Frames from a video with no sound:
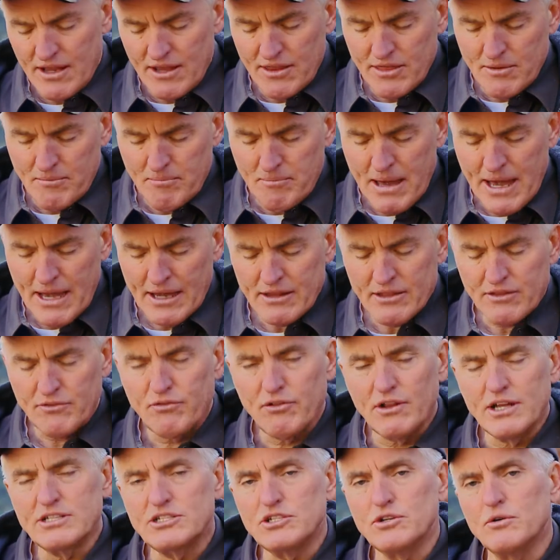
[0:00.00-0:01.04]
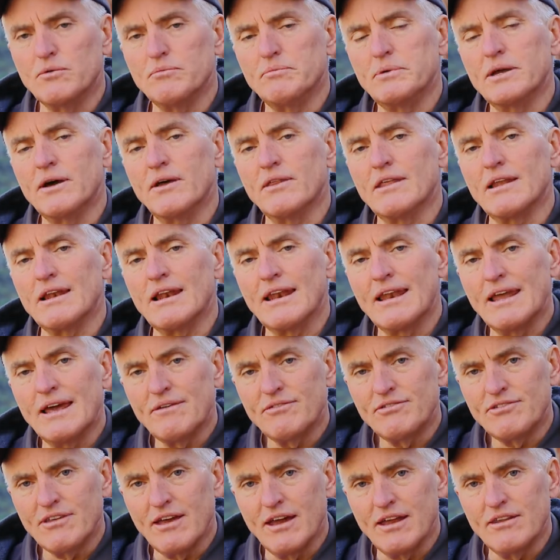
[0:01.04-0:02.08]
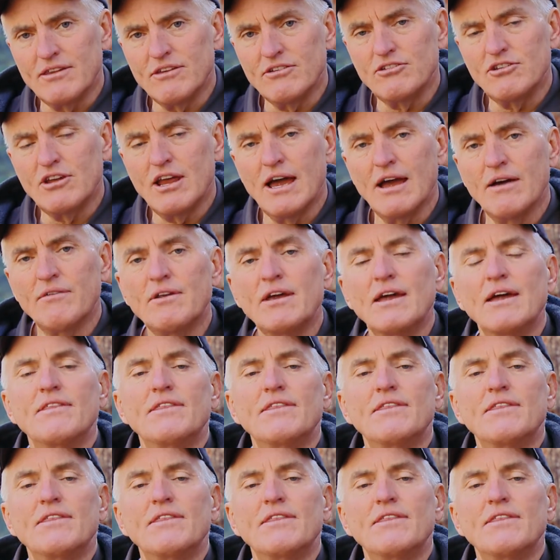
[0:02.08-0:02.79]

The back of the fletching will be on the left side of the shaft.